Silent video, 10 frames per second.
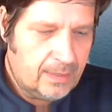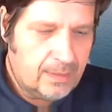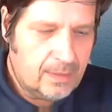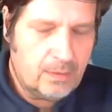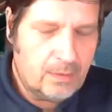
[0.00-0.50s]

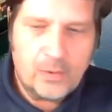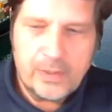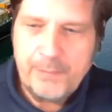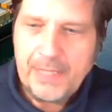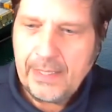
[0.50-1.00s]
lower
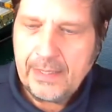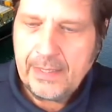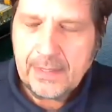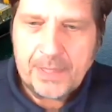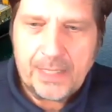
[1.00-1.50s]
middle
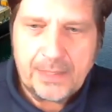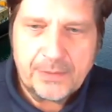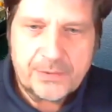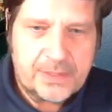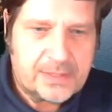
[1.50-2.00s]
income
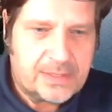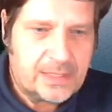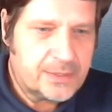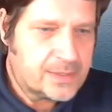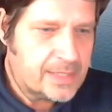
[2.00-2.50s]
countries
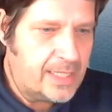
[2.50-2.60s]
such as